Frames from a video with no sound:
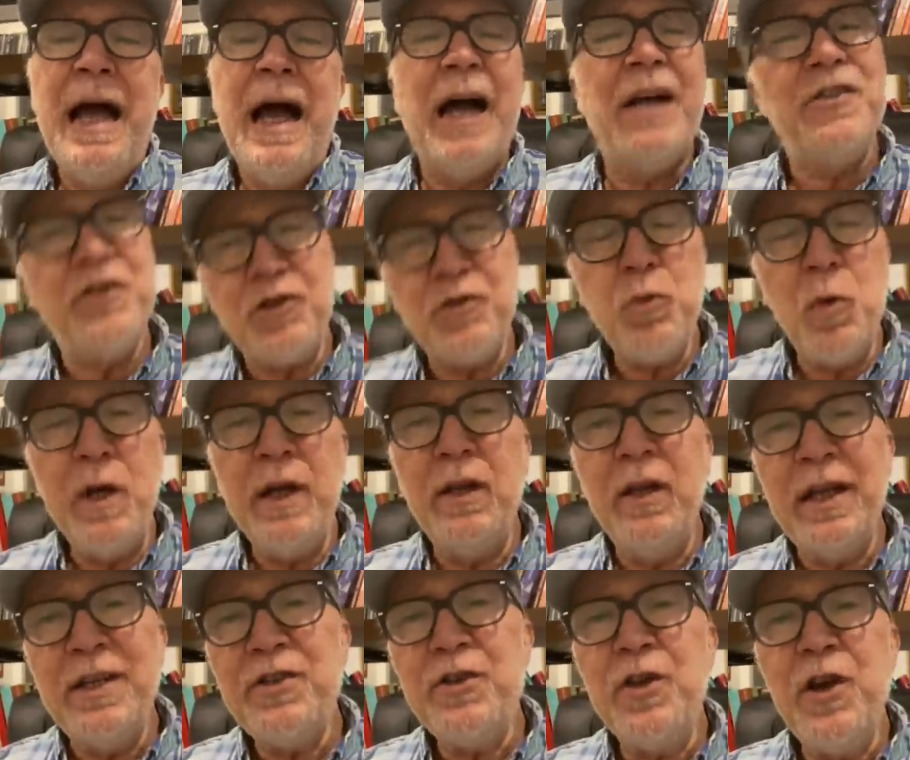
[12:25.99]
I just want to
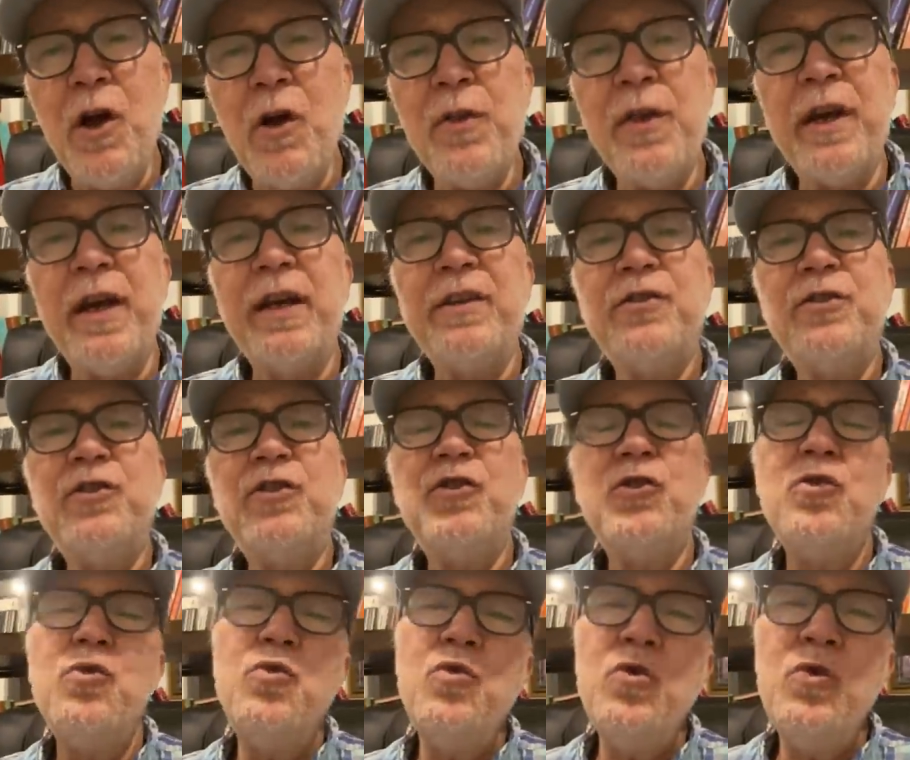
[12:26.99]
let you know that as
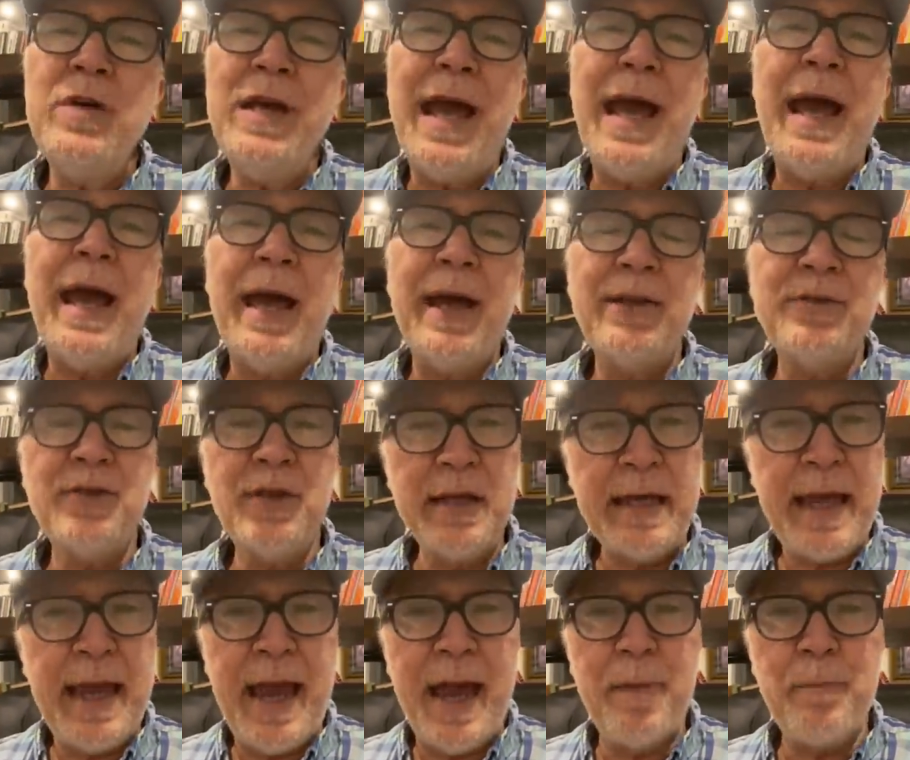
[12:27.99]
soon as the
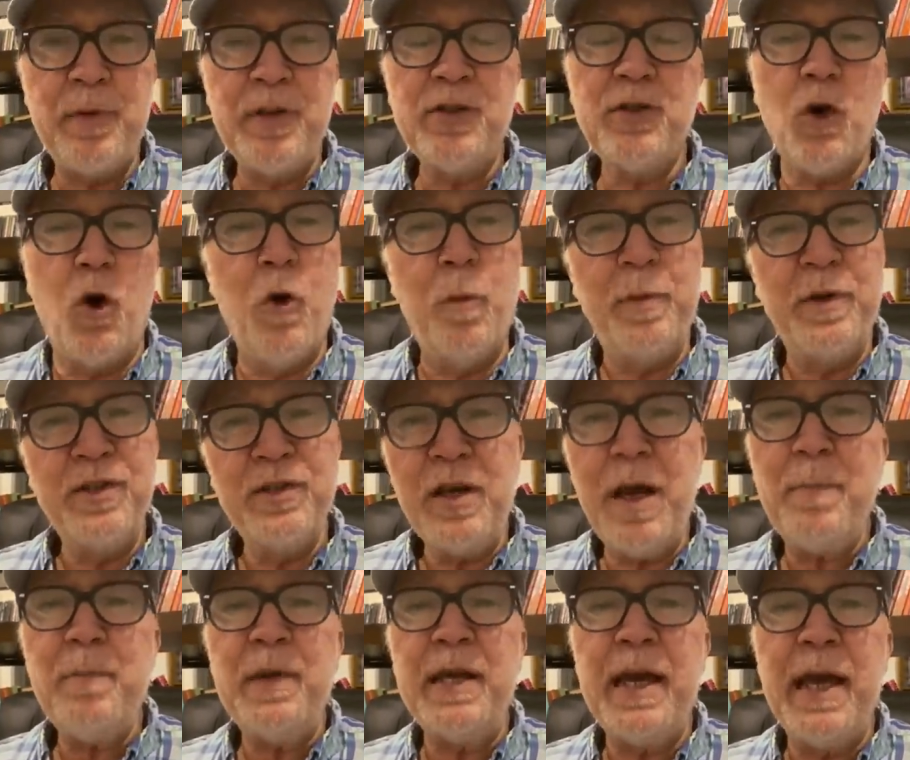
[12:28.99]
campus opens
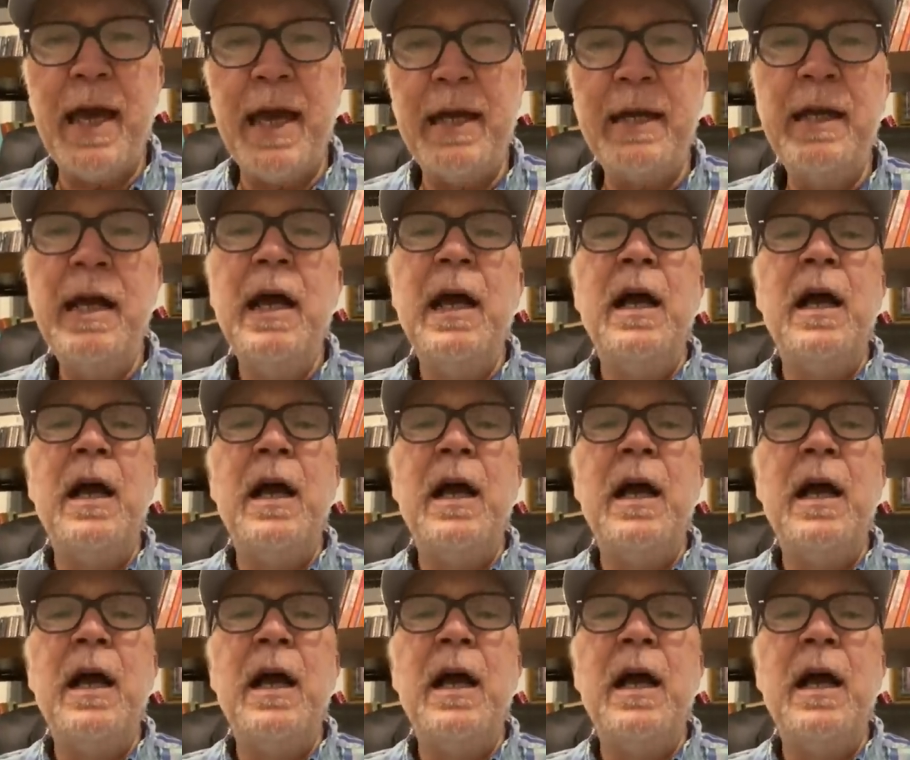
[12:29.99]
up again,